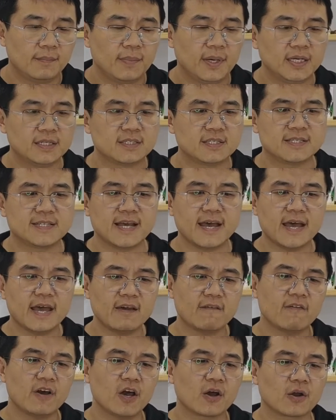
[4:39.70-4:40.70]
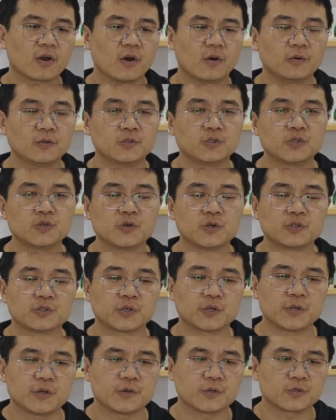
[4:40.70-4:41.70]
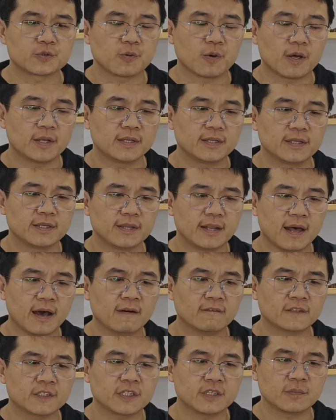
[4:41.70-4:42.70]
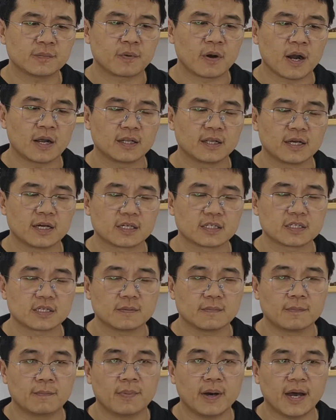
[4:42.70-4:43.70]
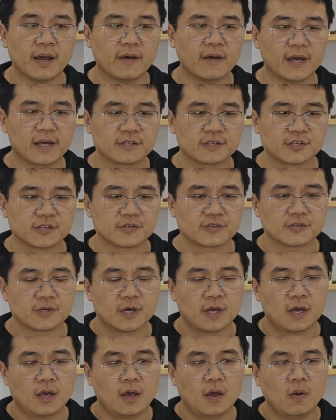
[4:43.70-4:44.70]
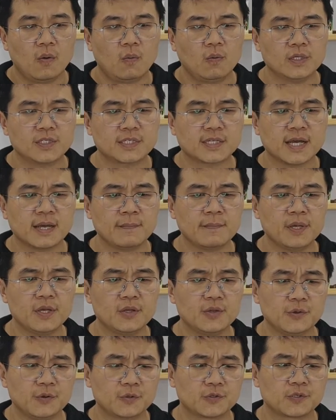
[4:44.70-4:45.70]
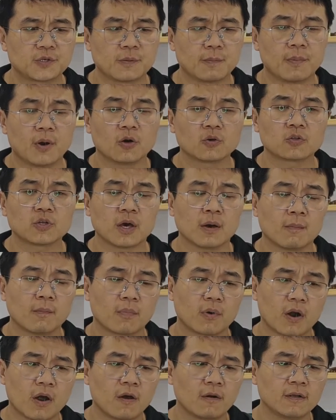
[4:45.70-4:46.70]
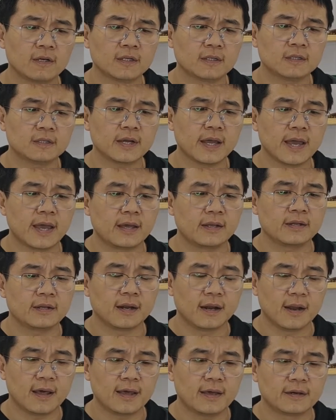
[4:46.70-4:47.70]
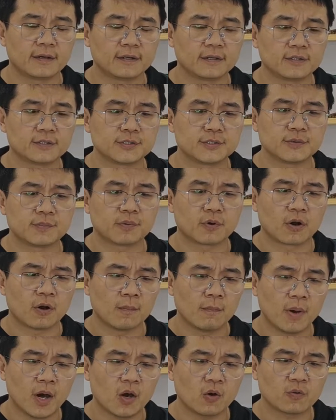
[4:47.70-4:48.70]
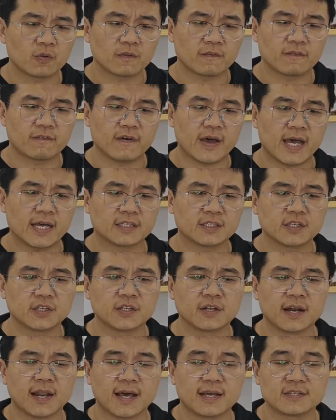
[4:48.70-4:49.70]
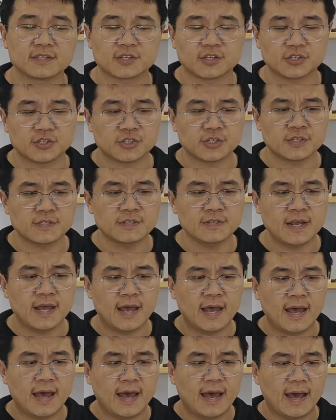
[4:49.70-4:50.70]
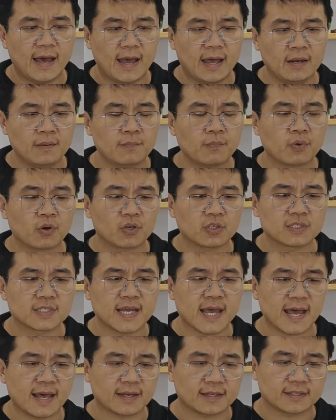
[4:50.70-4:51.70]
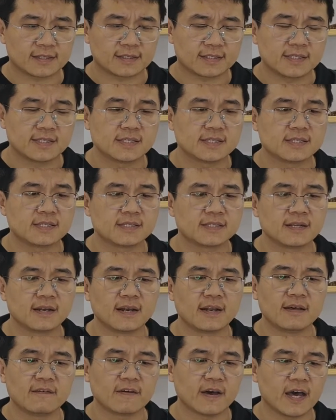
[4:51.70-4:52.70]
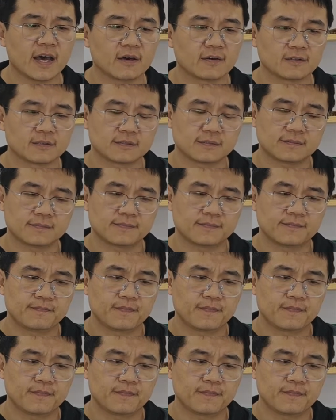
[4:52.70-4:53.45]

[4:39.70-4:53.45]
But today we are going to introduce one innovative product, bioacid, which can be used both on broiler and layer to promote the fat utilization and protect the liver health.